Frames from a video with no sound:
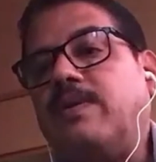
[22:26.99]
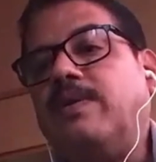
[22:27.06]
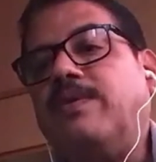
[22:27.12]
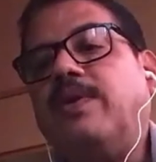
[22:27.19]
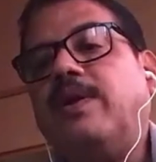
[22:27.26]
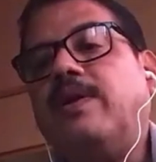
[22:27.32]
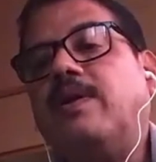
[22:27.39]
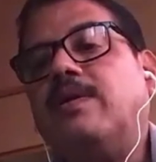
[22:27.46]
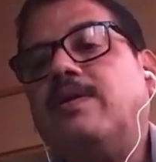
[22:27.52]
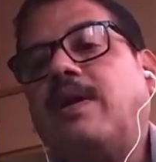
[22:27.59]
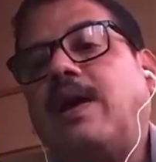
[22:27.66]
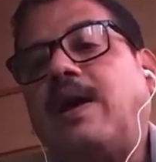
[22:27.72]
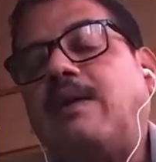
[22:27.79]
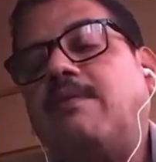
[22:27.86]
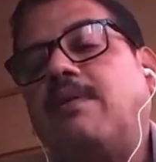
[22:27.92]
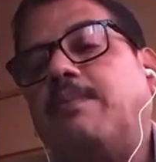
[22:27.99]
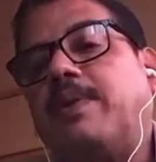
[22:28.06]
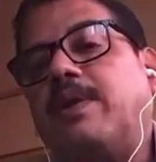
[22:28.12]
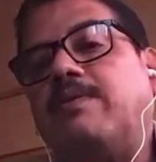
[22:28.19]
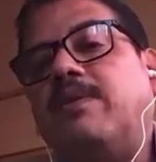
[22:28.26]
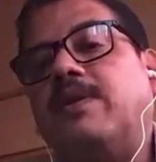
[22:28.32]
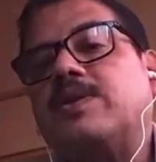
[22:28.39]
if he doesn't have a
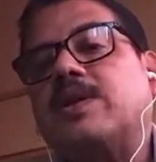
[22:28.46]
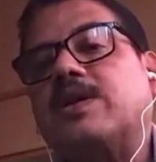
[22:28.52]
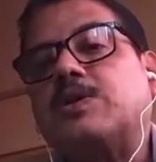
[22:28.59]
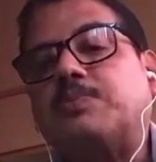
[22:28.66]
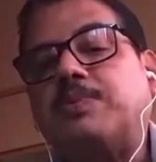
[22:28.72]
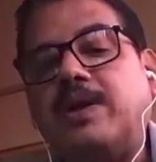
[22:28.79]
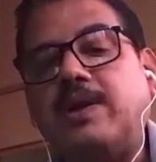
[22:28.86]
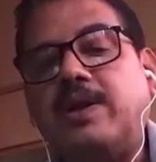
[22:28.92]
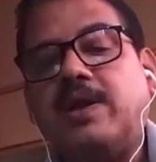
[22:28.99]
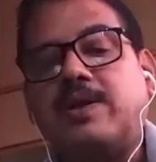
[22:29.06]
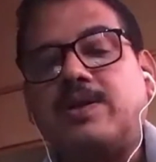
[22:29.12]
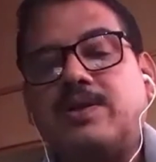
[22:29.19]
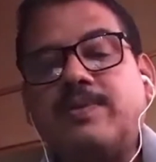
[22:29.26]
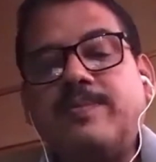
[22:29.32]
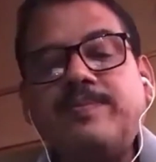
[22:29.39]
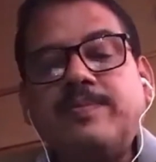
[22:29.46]
previous experience,